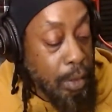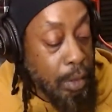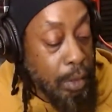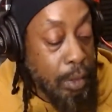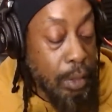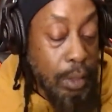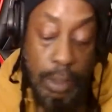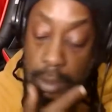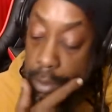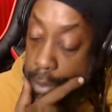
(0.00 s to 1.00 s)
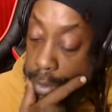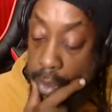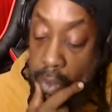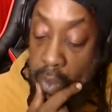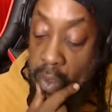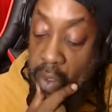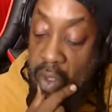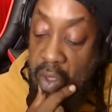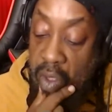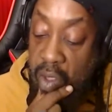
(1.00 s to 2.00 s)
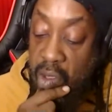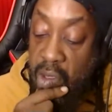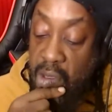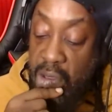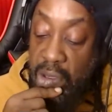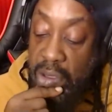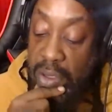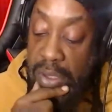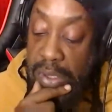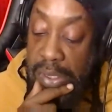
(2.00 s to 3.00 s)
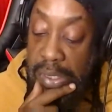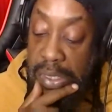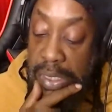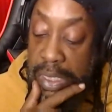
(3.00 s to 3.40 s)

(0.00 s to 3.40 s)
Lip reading: Nothing is said.